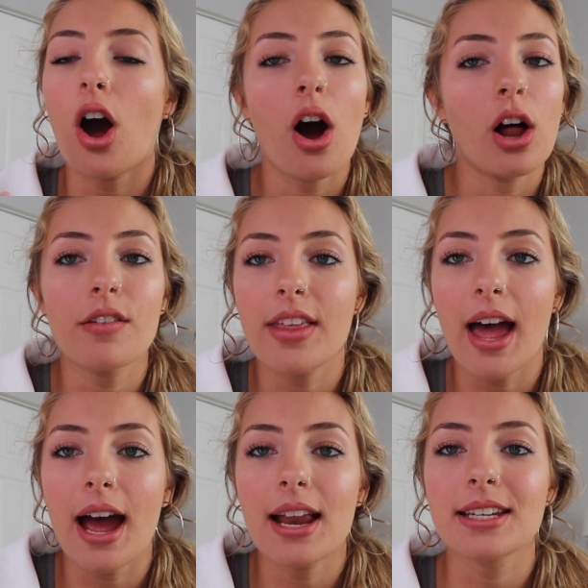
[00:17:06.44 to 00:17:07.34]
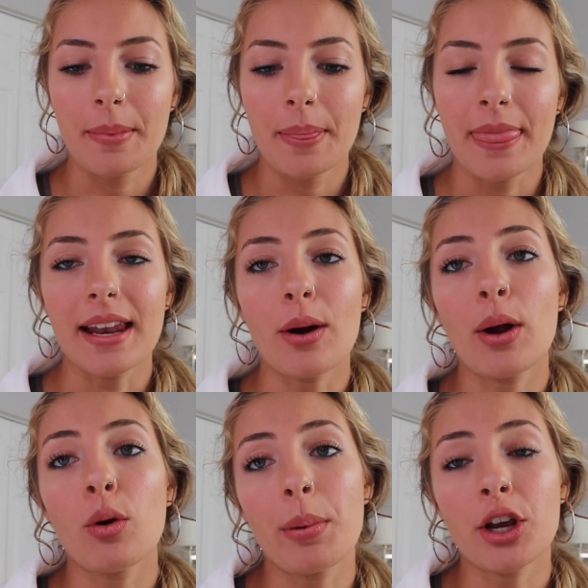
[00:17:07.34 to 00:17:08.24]
all of that. Now
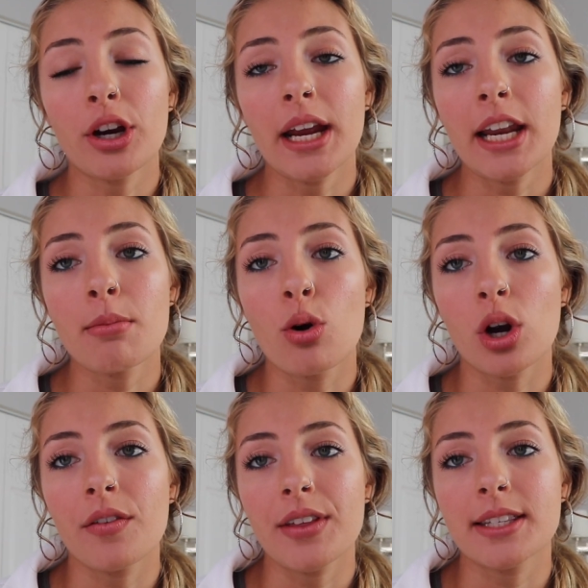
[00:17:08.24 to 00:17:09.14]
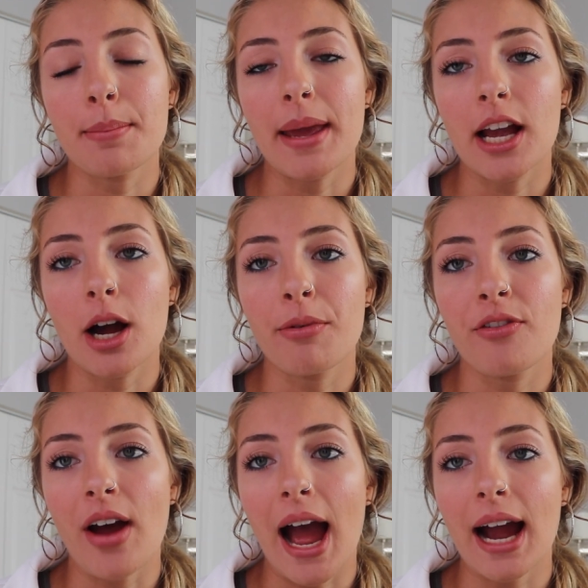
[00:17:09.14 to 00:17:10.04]
I will be creating more of these makeup
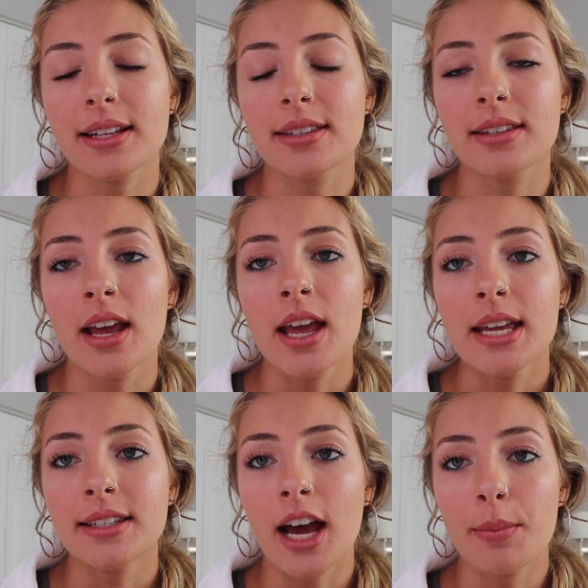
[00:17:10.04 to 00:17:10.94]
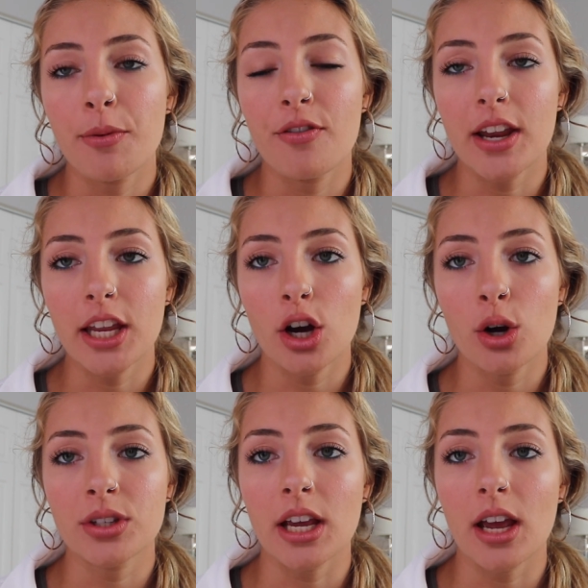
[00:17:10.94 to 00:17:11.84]
facts type
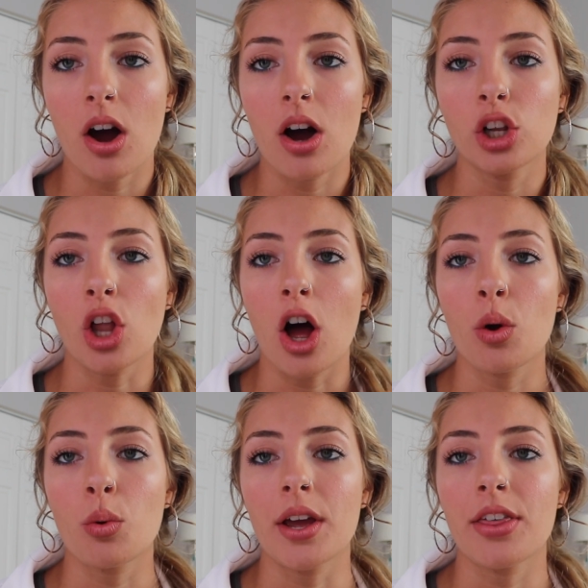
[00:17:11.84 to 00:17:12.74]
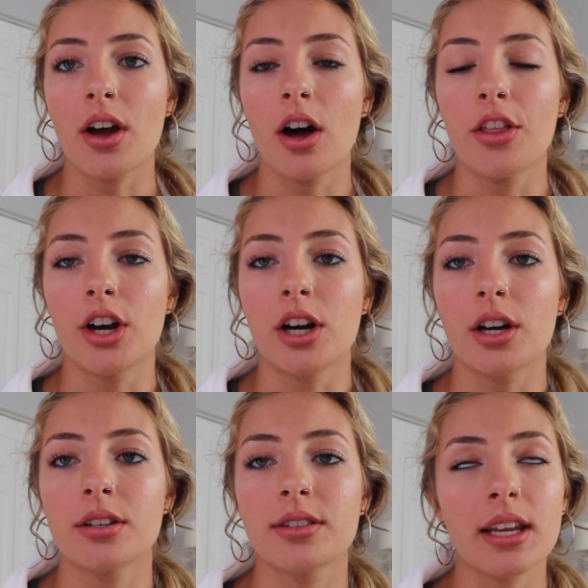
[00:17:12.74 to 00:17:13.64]
videos along with
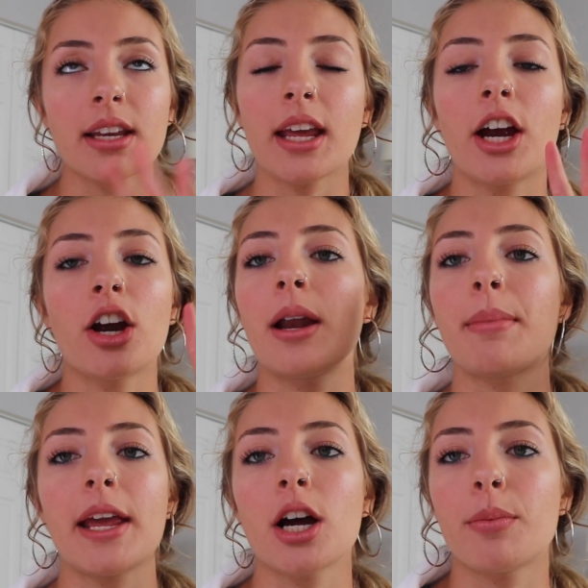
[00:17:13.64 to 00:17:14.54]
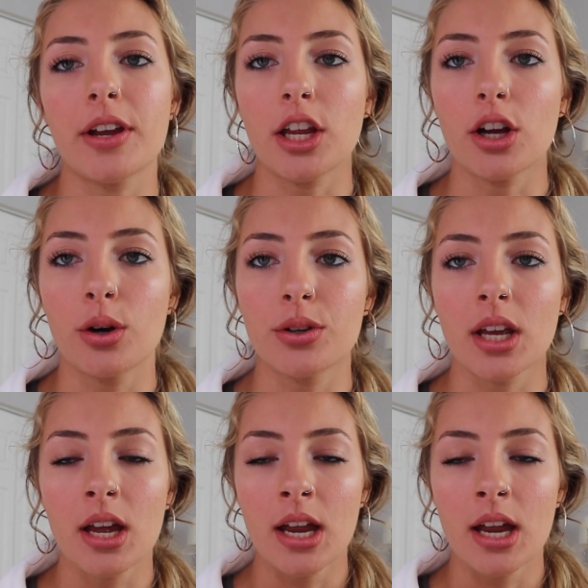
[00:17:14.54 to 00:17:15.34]
other skincare and makeup videos